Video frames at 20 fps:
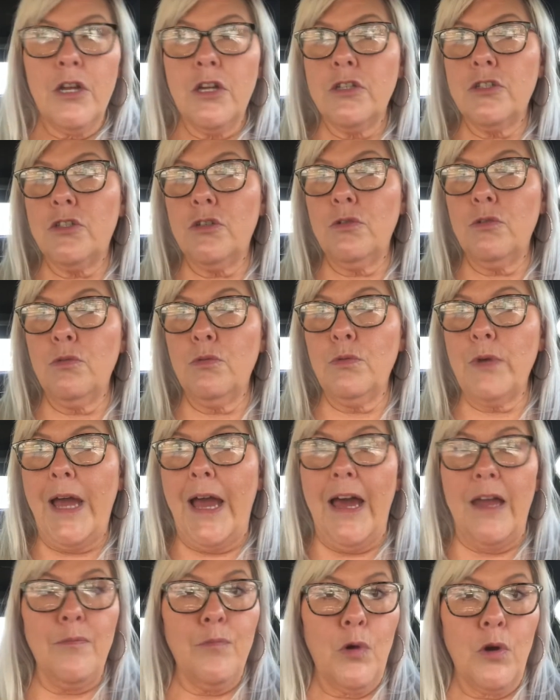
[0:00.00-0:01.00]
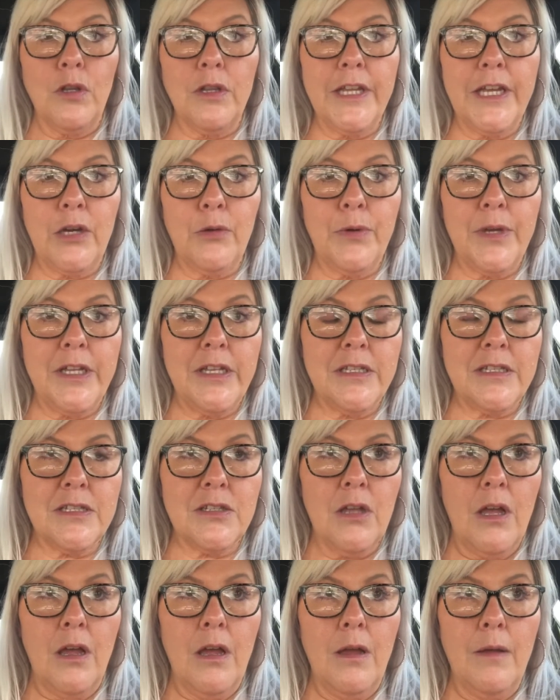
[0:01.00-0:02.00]
to add more liquids,
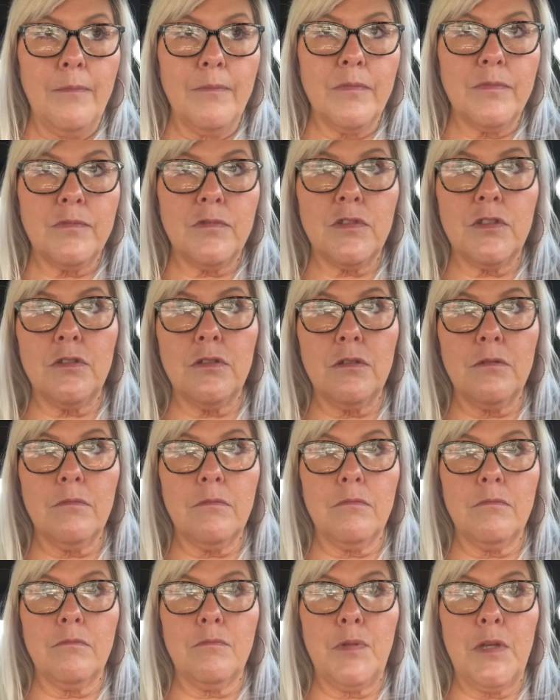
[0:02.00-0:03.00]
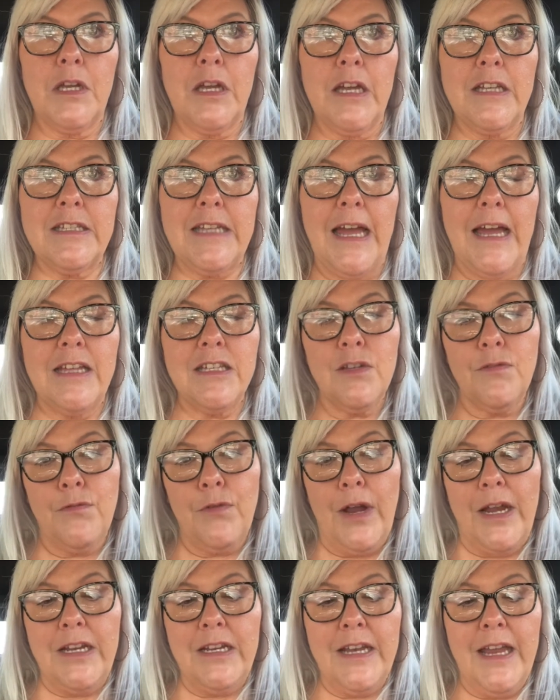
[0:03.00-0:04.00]
because as of
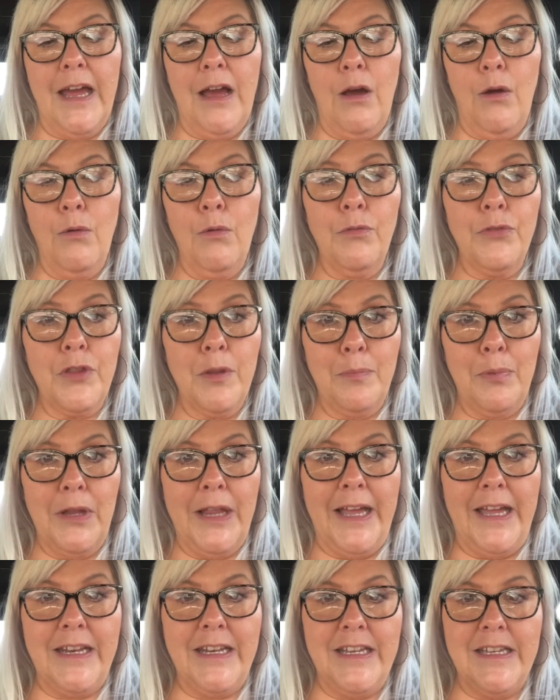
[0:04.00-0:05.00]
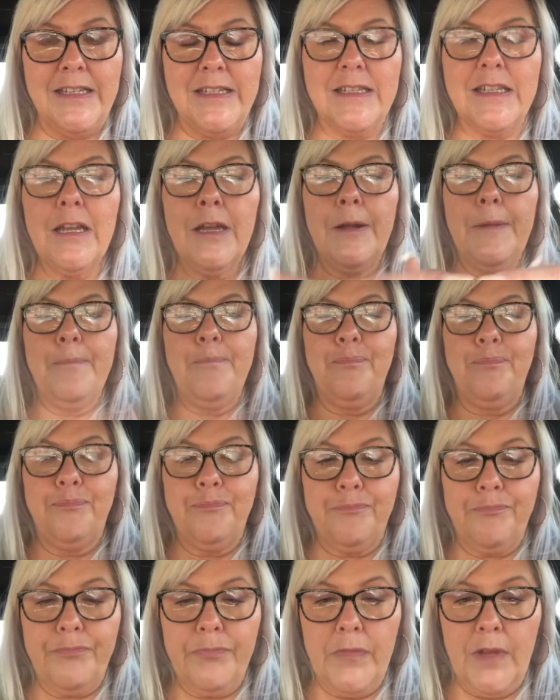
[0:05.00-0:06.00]
right now, the plan is
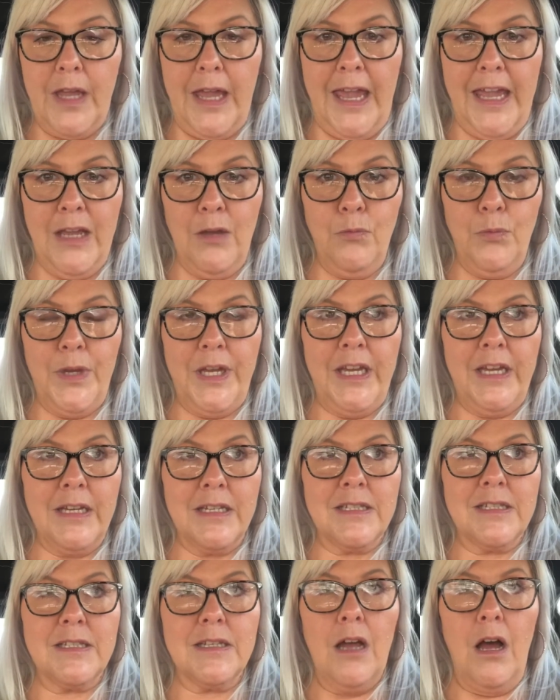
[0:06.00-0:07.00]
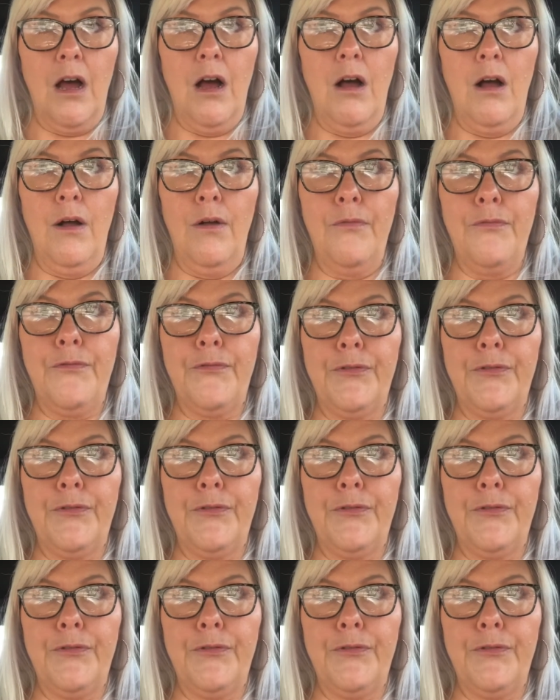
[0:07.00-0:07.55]
8 weeks of